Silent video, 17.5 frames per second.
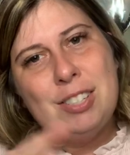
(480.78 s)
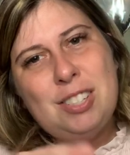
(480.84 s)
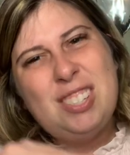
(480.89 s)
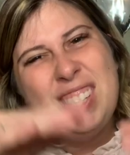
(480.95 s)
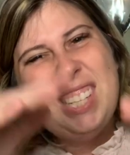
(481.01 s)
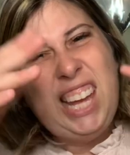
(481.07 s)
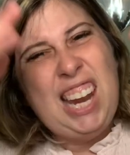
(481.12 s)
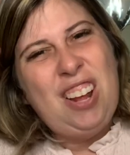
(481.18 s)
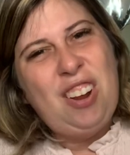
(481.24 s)
just
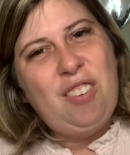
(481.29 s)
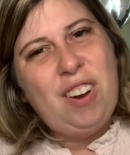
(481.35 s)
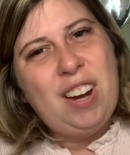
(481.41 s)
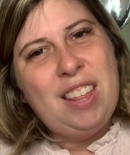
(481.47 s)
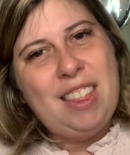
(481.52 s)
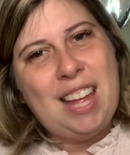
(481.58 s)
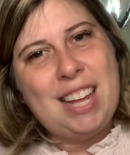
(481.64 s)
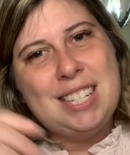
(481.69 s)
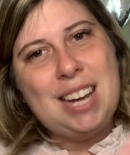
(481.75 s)
getting rid of
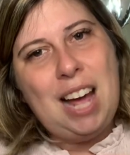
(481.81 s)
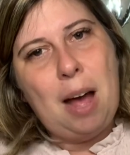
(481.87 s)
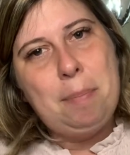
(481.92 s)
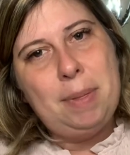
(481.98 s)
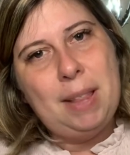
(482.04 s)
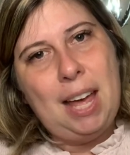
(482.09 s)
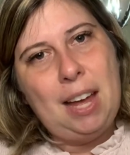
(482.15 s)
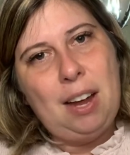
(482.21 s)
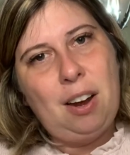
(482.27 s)
that top
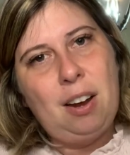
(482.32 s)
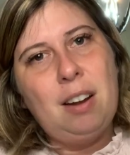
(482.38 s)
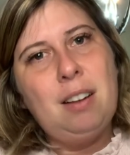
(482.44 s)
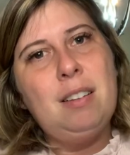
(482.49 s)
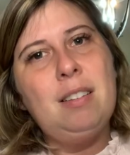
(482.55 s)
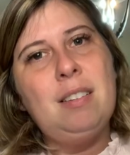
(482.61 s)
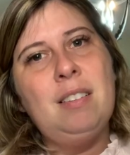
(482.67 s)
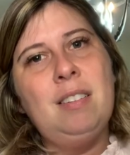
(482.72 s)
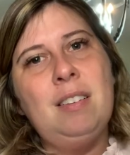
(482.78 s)
layer
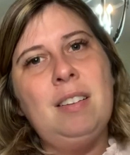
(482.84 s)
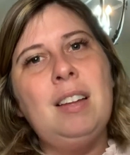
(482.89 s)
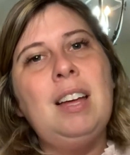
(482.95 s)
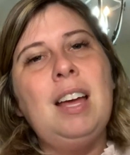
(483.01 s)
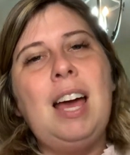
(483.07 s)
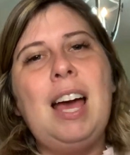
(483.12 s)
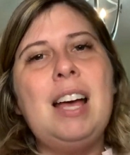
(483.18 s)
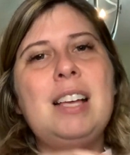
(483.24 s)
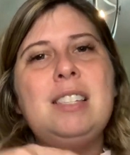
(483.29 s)

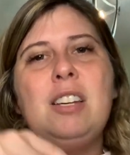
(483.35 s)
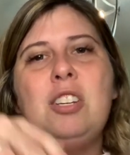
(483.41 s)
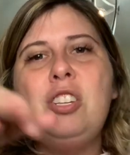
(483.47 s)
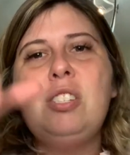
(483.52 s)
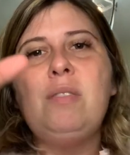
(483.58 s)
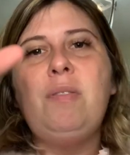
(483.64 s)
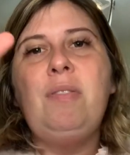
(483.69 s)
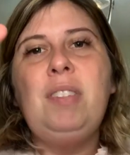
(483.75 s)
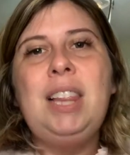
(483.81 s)
as it
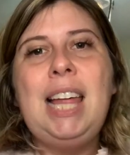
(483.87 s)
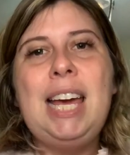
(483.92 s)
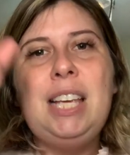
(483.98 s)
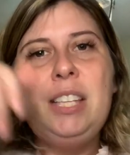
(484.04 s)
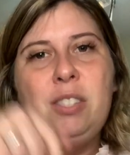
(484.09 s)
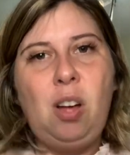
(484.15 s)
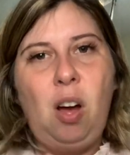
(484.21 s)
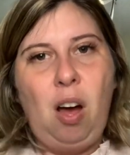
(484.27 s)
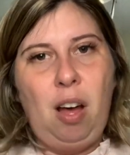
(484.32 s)
just
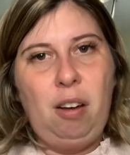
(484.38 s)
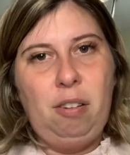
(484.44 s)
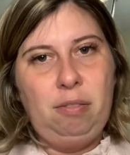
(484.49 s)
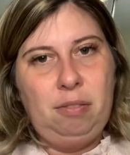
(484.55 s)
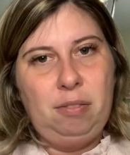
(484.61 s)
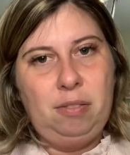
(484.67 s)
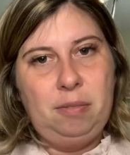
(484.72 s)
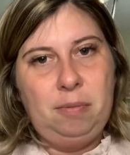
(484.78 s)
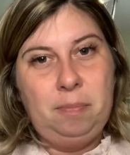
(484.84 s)
flakes off.
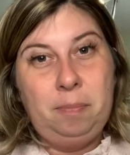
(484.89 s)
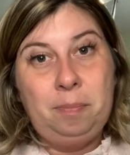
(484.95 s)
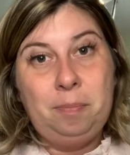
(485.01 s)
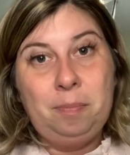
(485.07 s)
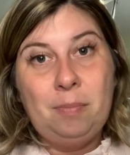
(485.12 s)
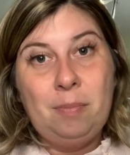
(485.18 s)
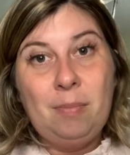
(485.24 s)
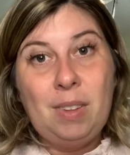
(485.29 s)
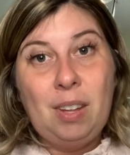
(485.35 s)

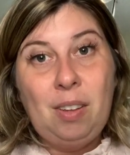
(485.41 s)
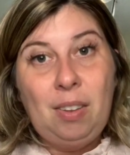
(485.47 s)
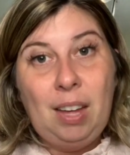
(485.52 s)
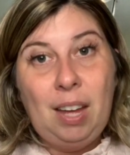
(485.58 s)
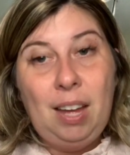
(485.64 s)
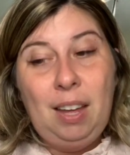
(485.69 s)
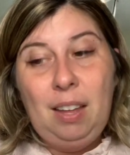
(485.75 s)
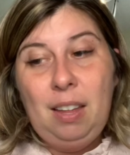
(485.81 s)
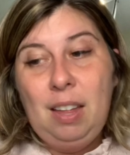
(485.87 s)

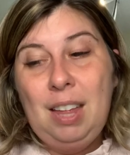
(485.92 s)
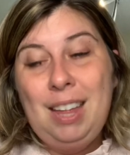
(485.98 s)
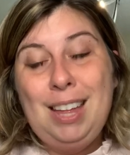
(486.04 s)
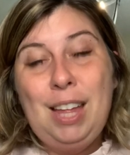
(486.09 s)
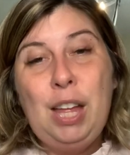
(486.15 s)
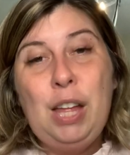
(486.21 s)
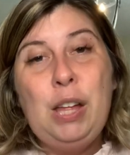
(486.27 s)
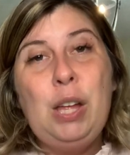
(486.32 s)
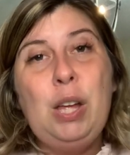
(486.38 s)
Okay,
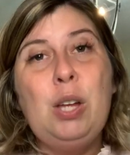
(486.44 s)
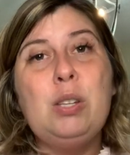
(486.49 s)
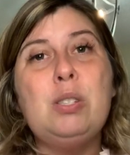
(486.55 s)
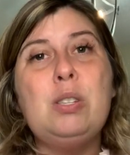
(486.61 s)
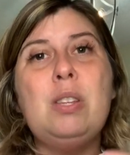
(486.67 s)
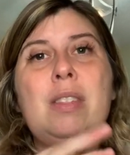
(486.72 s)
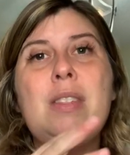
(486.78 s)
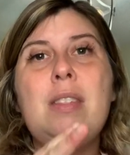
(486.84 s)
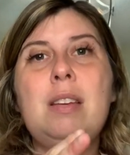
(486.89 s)

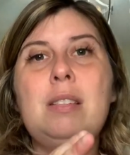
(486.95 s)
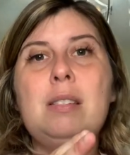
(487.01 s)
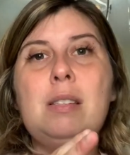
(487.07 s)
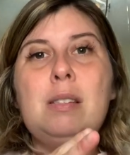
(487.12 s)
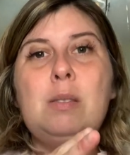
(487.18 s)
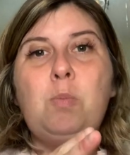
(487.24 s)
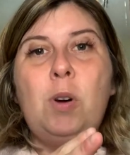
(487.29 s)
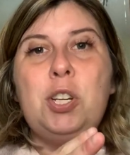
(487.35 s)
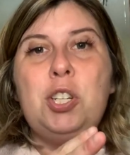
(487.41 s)
so this
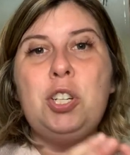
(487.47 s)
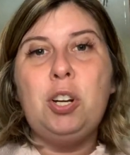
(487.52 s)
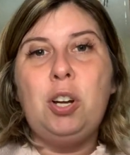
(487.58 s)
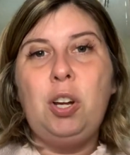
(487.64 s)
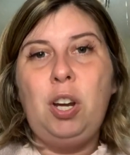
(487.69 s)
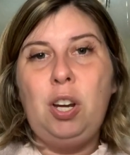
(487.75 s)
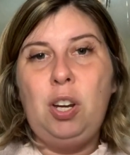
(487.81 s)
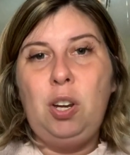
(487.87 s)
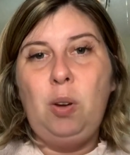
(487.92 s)
is what you're
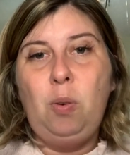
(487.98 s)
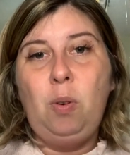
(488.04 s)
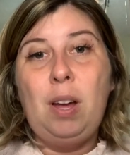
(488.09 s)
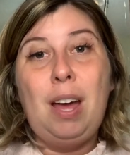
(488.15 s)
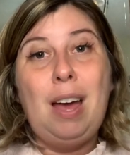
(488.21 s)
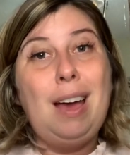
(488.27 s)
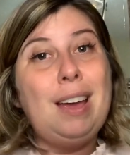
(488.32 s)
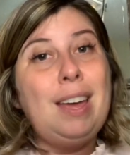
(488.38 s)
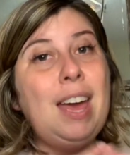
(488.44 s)
going to do.
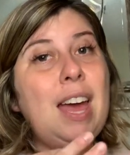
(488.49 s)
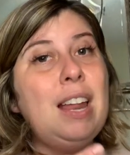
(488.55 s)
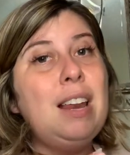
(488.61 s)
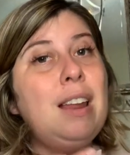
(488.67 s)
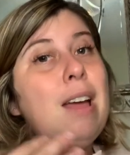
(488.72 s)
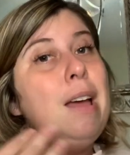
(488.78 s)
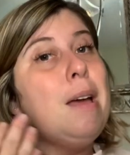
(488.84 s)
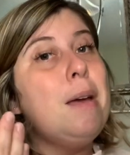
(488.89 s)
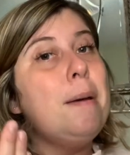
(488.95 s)

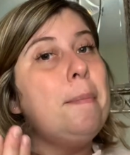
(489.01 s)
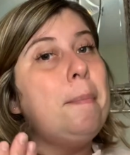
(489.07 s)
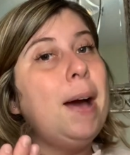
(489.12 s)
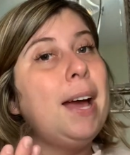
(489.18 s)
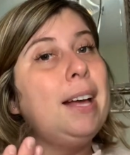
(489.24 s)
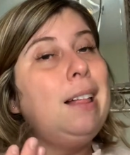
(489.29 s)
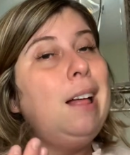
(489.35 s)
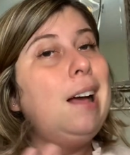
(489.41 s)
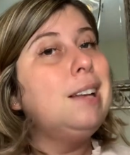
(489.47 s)
Again, in
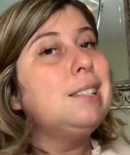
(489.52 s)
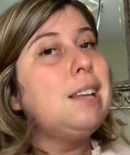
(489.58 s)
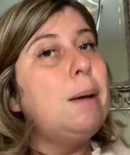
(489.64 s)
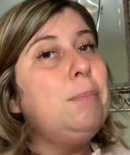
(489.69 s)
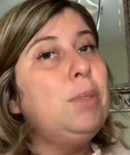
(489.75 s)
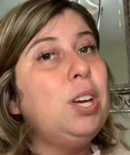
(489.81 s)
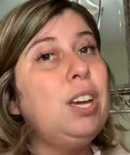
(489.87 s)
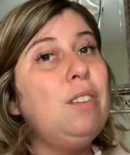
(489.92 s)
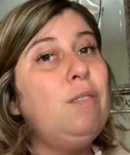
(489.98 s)
my class, I'm
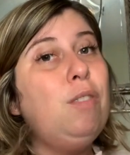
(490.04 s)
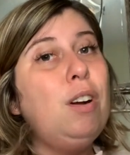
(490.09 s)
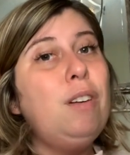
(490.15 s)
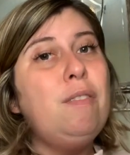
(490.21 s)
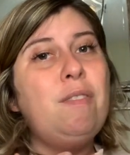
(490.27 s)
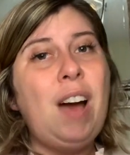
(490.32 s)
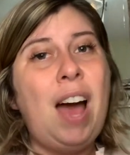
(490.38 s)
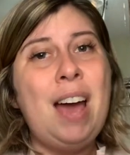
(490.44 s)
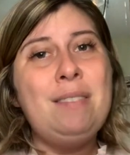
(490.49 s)
looking for
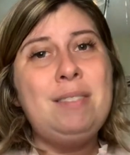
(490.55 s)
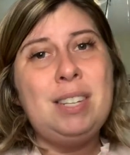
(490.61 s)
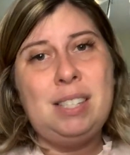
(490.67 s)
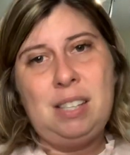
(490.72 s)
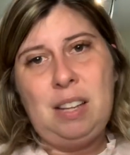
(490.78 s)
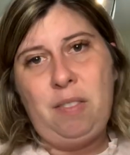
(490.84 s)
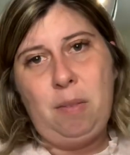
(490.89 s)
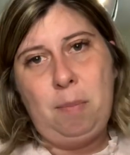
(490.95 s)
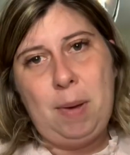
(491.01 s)
5 to
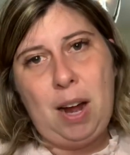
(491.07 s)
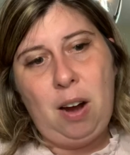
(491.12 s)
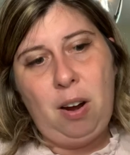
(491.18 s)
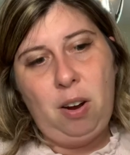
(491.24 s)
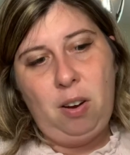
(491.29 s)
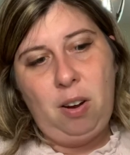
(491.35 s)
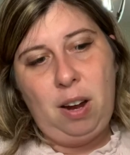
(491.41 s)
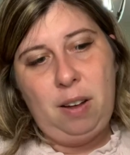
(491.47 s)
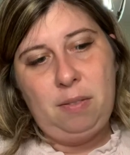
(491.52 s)
7
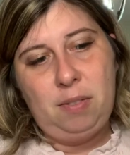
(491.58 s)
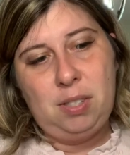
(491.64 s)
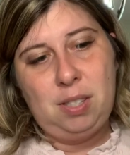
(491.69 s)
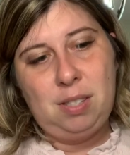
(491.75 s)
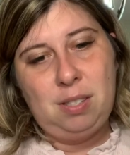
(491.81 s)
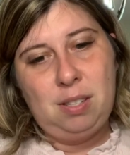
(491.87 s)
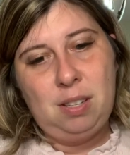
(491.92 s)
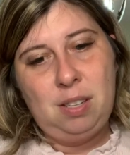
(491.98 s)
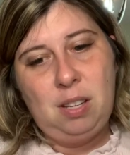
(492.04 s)

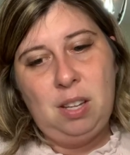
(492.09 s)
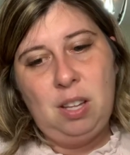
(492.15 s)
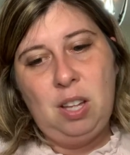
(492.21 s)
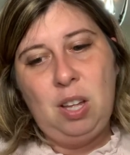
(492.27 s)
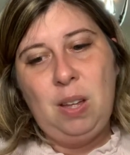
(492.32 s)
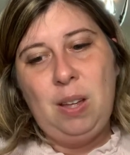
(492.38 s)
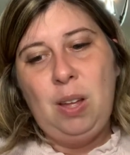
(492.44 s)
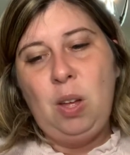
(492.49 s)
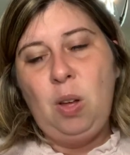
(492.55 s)
paragraphs.
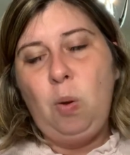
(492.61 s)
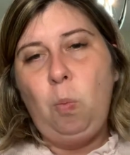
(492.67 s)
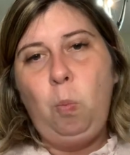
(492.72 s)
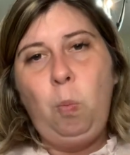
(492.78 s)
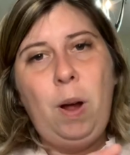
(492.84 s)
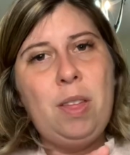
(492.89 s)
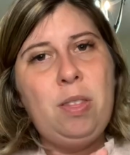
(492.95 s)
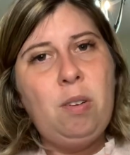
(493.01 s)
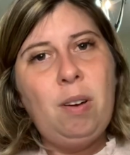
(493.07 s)

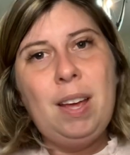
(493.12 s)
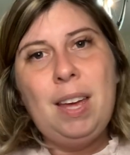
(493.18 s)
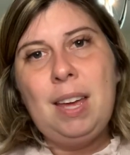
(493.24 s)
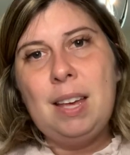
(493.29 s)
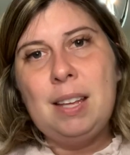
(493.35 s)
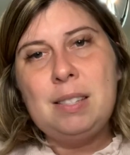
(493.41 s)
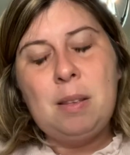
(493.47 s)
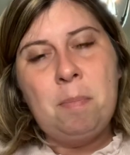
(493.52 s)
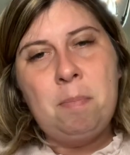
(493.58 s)
Weathering
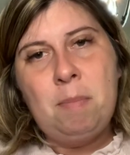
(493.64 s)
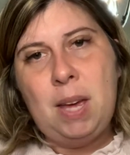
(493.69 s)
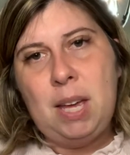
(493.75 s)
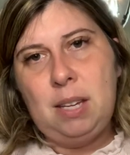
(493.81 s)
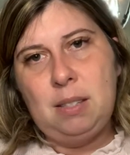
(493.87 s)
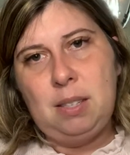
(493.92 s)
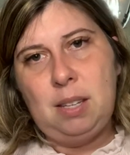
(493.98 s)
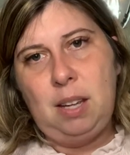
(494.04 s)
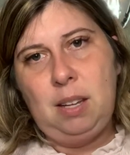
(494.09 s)
is
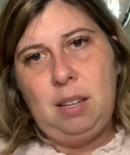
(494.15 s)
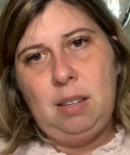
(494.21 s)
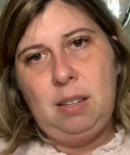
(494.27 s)
amazing.